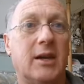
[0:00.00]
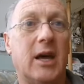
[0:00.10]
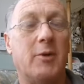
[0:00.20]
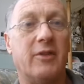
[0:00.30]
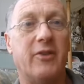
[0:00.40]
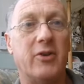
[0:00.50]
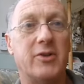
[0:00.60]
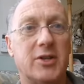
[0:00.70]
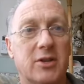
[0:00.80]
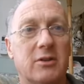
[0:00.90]
come on the
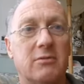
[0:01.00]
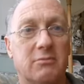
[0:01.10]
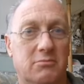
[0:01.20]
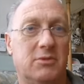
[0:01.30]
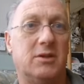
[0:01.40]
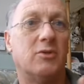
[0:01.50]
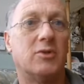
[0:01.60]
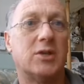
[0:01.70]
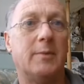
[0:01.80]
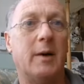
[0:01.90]
phone to you to
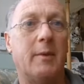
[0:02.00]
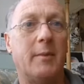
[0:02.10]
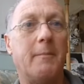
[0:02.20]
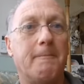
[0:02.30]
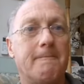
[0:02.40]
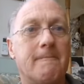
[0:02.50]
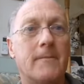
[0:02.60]
talk to you about my mum.